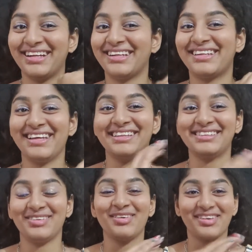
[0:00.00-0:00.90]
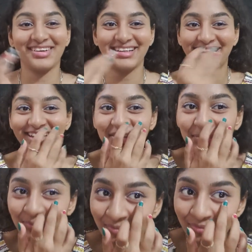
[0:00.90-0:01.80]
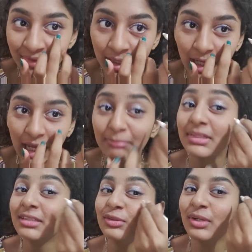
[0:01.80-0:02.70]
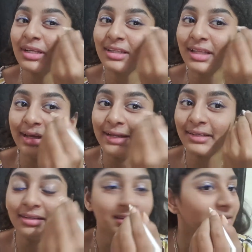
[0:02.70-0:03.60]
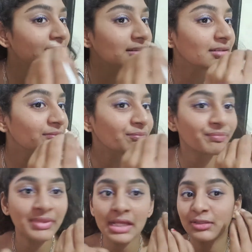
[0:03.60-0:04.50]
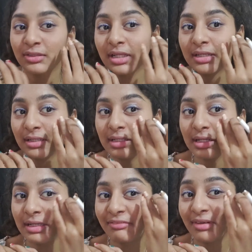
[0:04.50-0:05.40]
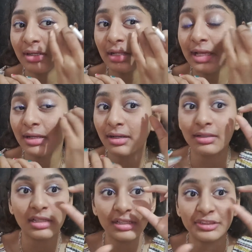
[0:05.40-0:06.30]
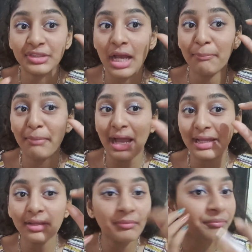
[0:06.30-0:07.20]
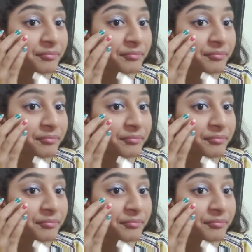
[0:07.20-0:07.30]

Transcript: It is so good. I'm just doing in the end so that it will give a sharp eye.